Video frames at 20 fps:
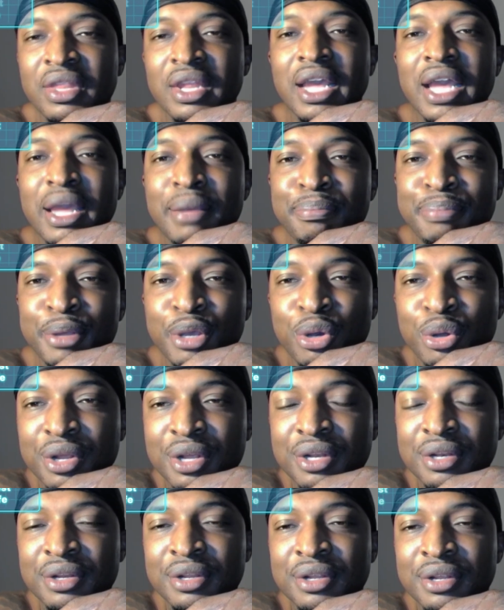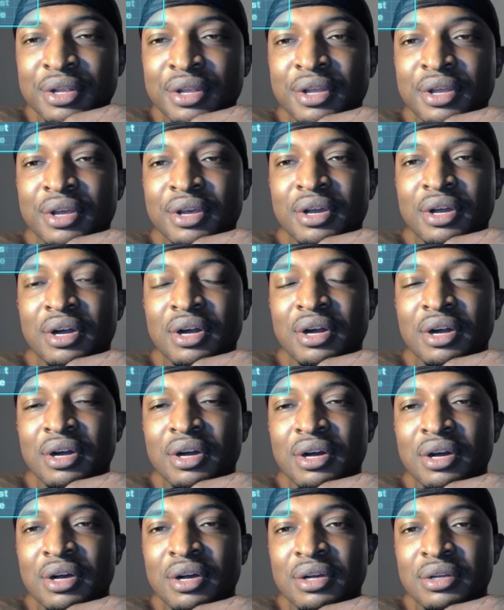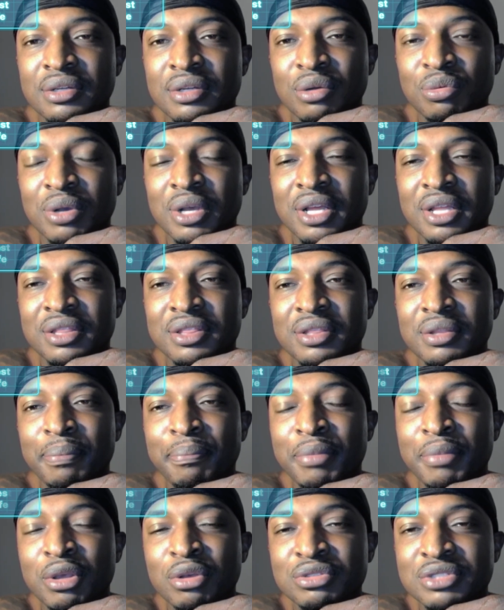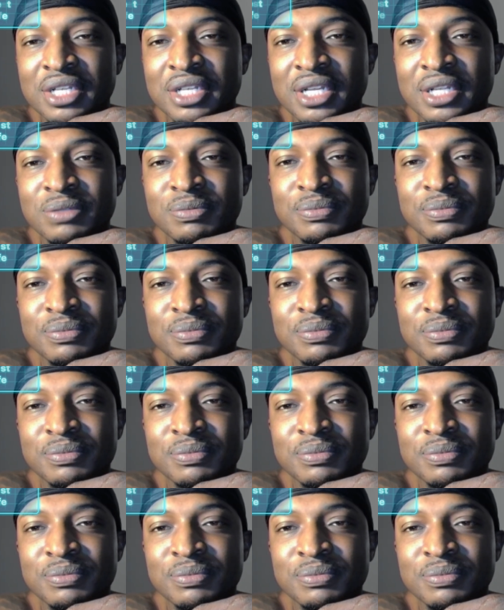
a building with music,